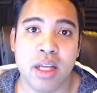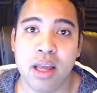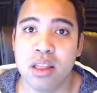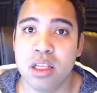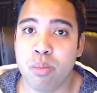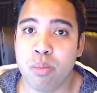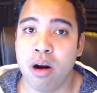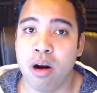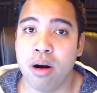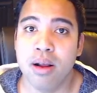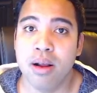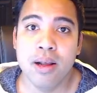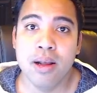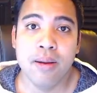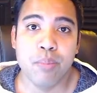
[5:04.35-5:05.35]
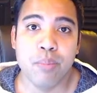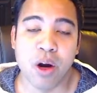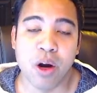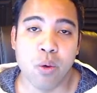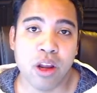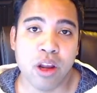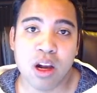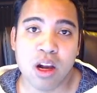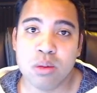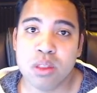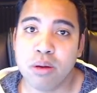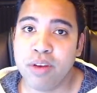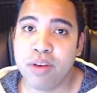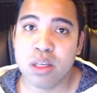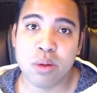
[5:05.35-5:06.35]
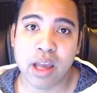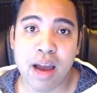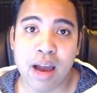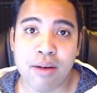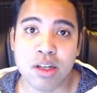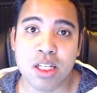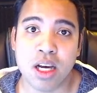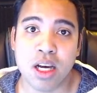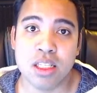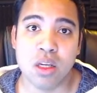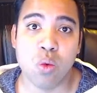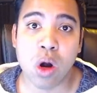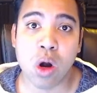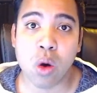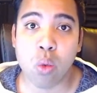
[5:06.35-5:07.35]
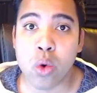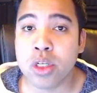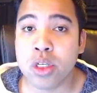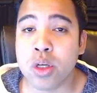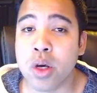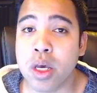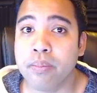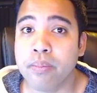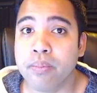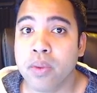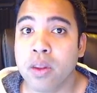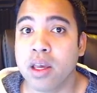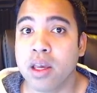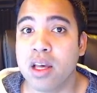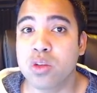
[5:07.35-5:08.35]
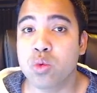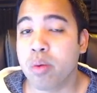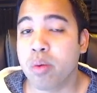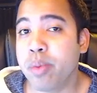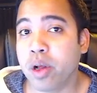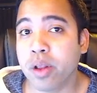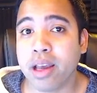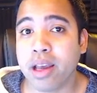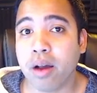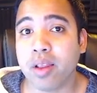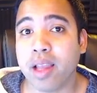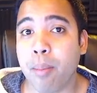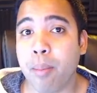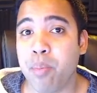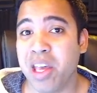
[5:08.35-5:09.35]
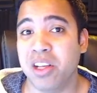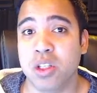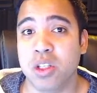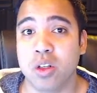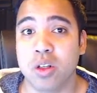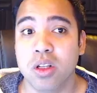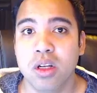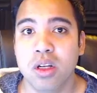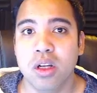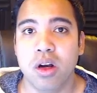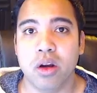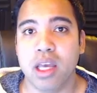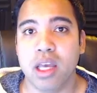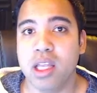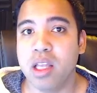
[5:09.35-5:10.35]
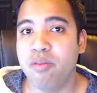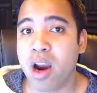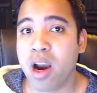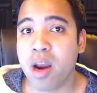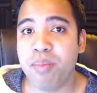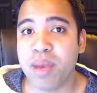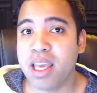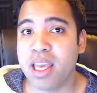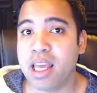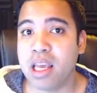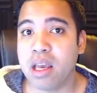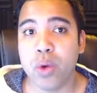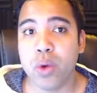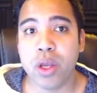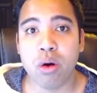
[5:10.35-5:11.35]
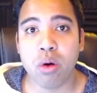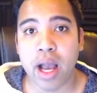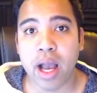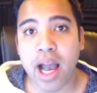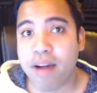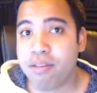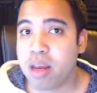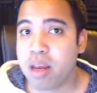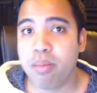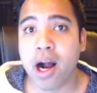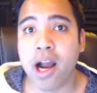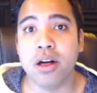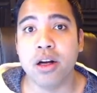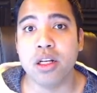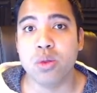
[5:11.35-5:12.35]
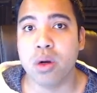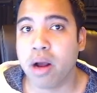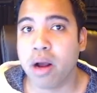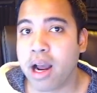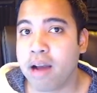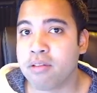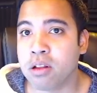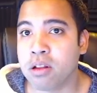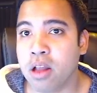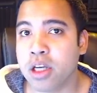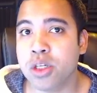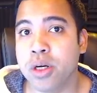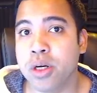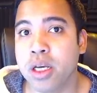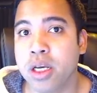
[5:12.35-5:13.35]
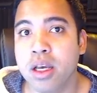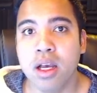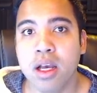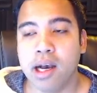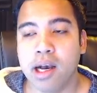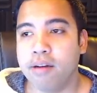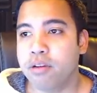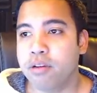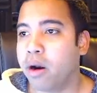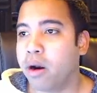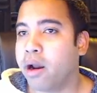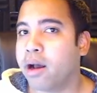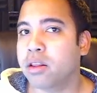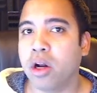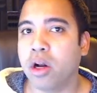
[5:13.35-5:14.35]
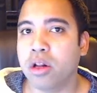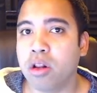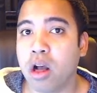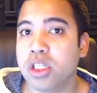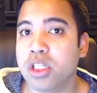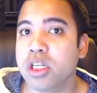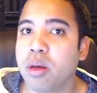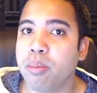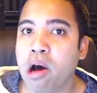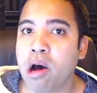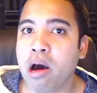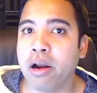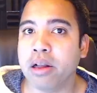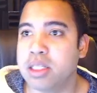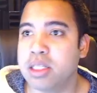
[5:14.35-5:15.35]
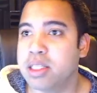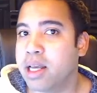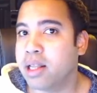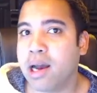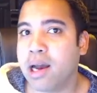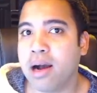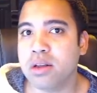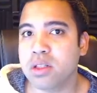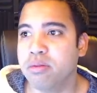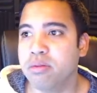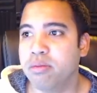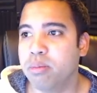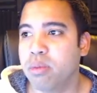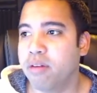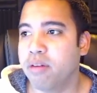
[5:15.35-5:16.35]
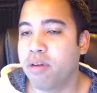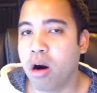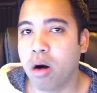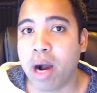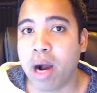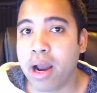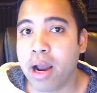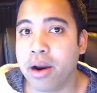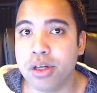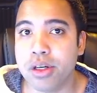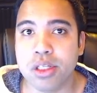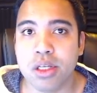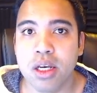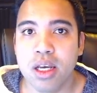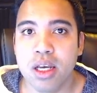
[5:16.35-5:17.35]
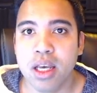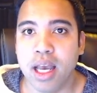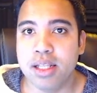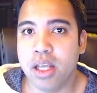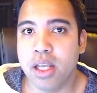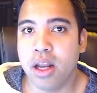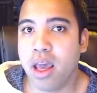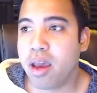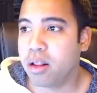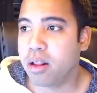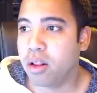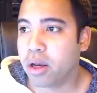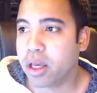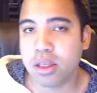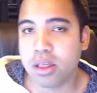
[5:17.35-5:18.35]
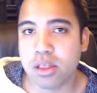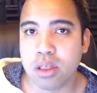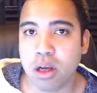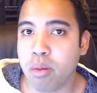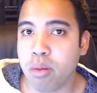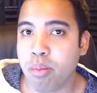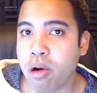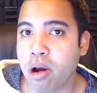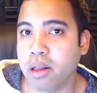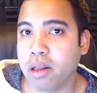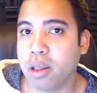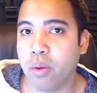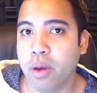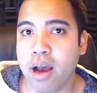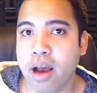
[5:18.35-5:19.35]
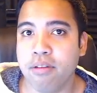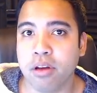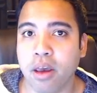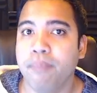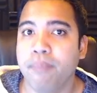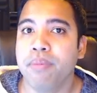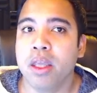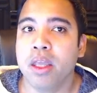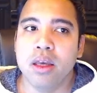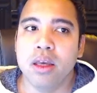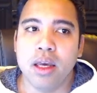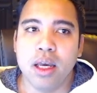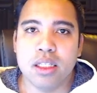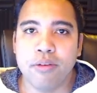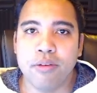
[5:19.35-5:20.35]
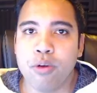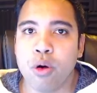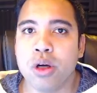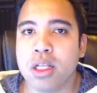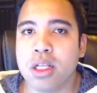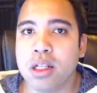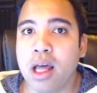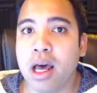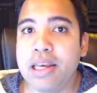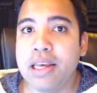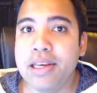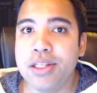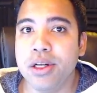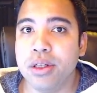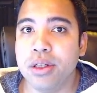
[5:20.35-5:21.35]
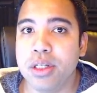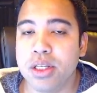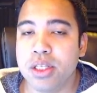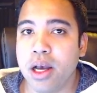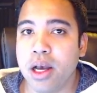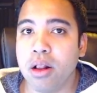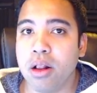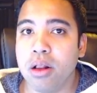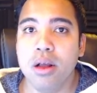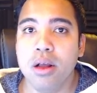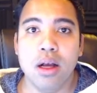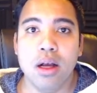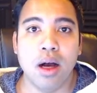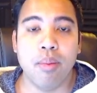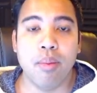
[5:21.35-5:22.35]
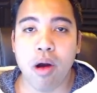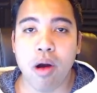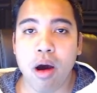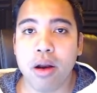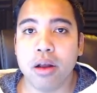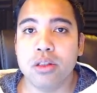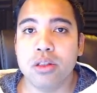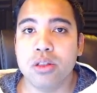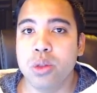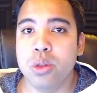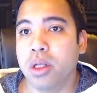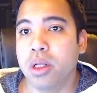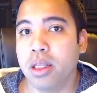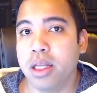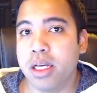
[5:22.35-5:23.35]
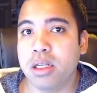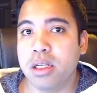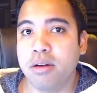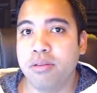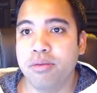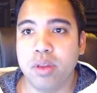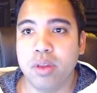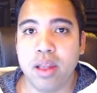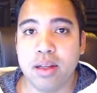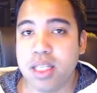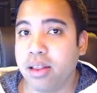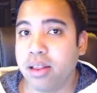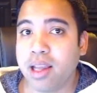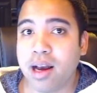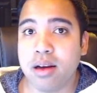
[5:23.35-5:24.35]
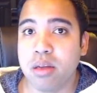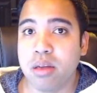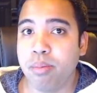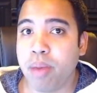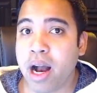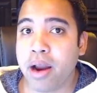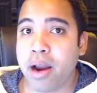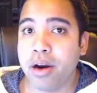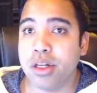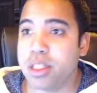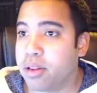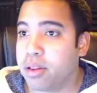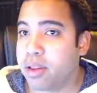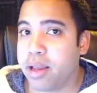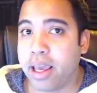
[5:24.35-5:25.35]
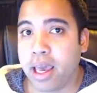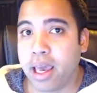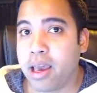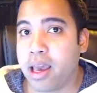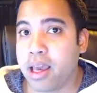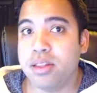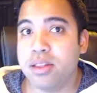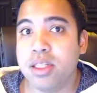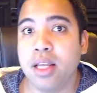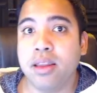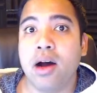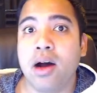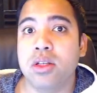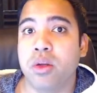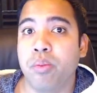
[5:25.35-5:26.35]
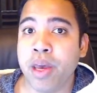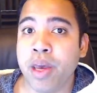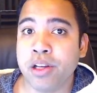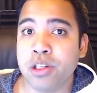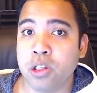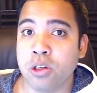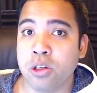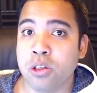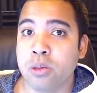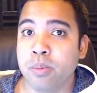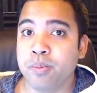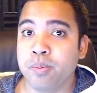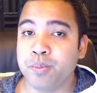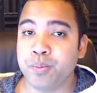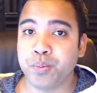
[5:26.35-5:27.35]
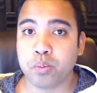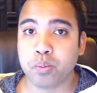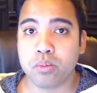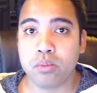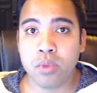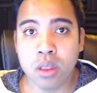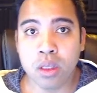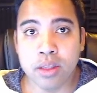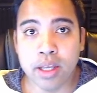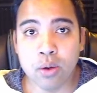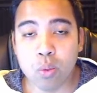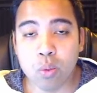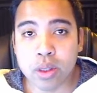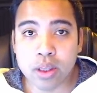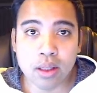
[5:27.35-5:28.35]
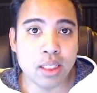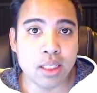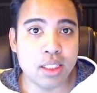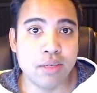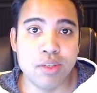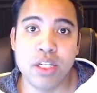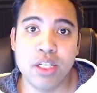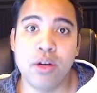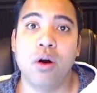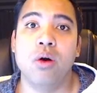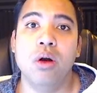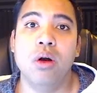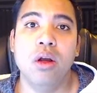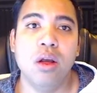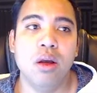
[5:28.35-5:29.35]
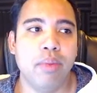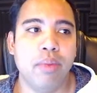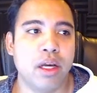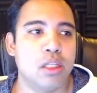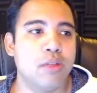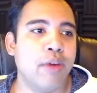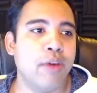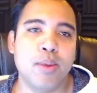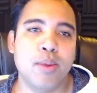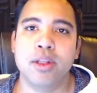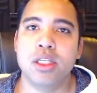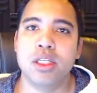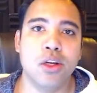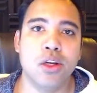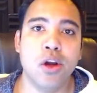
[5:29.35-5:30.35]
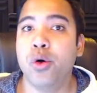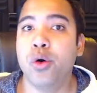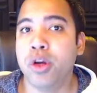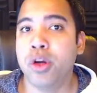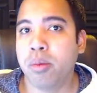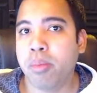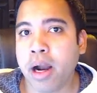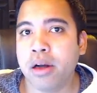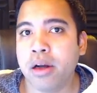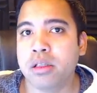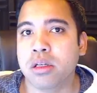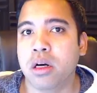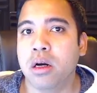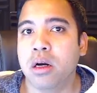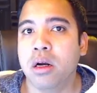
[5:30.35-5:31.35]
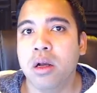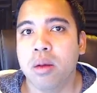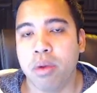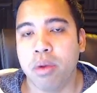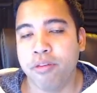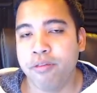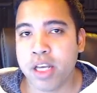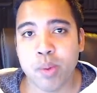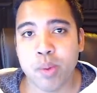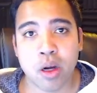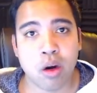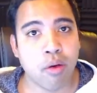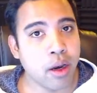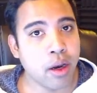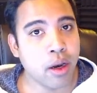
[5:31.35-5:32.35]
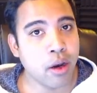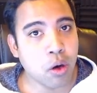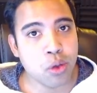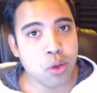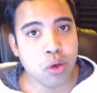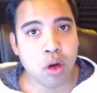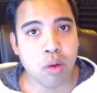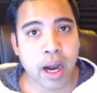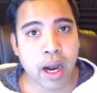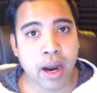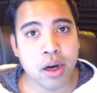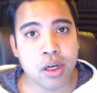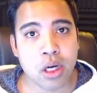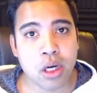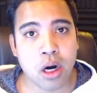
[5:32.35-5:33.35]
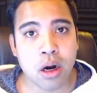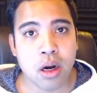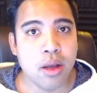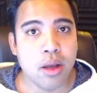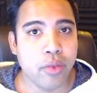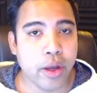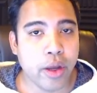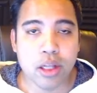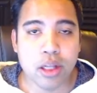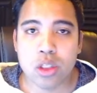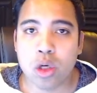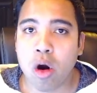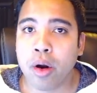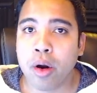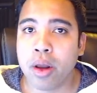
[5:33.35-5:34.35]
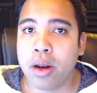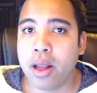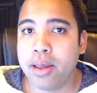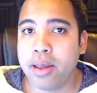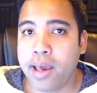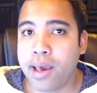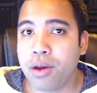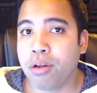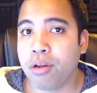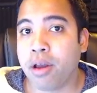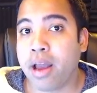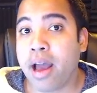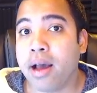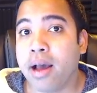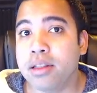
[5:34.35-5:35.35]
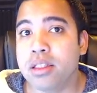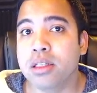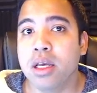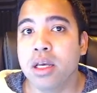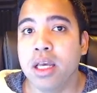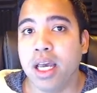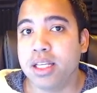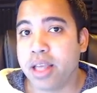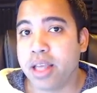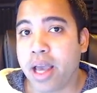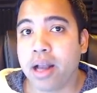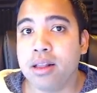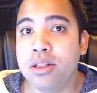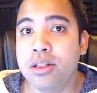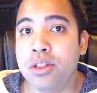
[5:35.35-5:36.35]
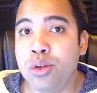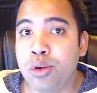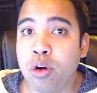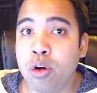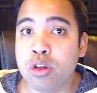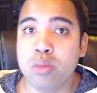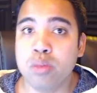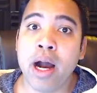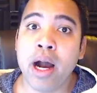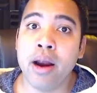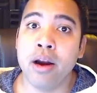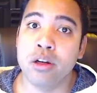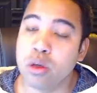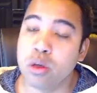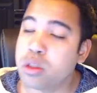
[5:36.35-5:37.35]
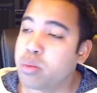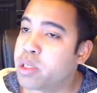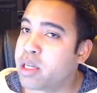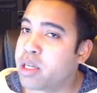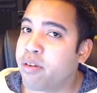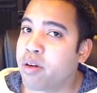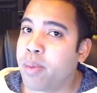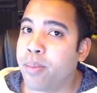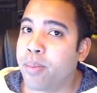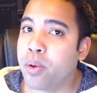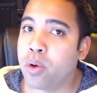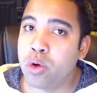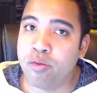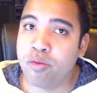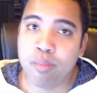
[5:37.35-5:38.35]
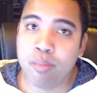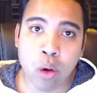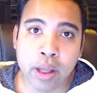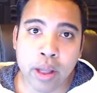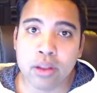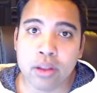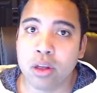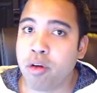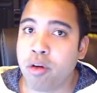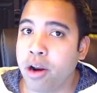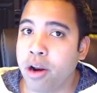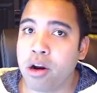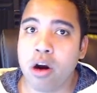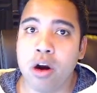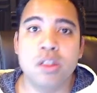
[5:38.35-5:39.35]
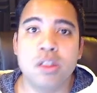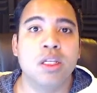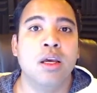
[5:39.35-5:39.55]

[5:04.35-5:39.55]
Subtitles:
this part, But when it comes to Facebook advertising, what we're doing is we're building out that pixel. Okay, in the very beginning, we don't have any buyers. We don't have the luxury of going out there and launching a product to 10,000 of our buyers and saying, hey, look at this other product that we have. Okay, it's of course a lot easier to sell a product to a list of 10,000 buyers, aka 10,000 pixels, than with a list of 0, because Facebook doesn't know who your buyers are. But if Facebook already knows who your buyers are, they're going to target and cater the ads exactly to those buyers, those specific people who pulled out the credit cards